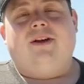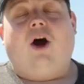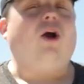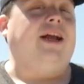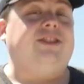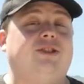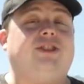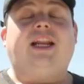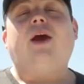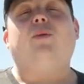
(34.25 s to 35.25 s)
Alright, so
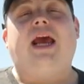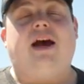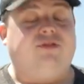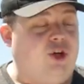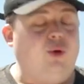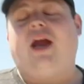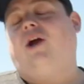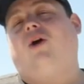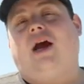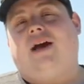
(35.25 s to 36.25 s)
today we have two
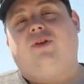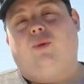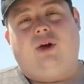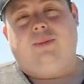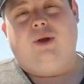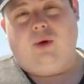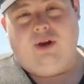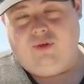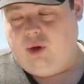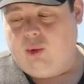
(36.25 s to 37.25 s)
aircraft that we're going to be
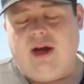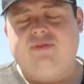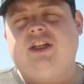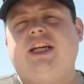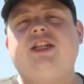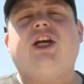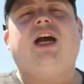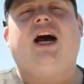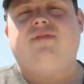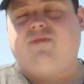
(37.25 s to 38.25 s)
reviewing. We have the D J
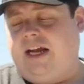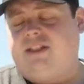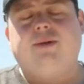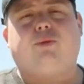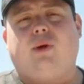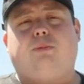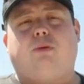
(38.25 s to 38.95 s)
I Phantom three